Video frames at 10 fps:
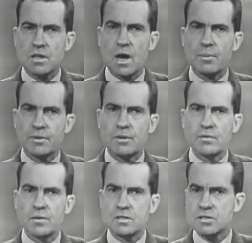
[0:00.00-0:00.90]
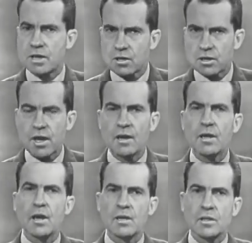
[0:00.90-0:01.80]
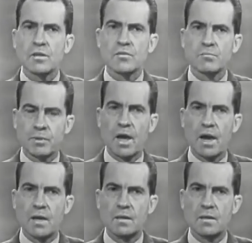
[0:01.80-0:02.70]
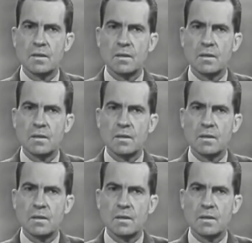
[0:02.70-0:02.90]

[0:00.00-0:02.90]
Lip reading: in this competition, as Senator Kennedy, I think, has implied.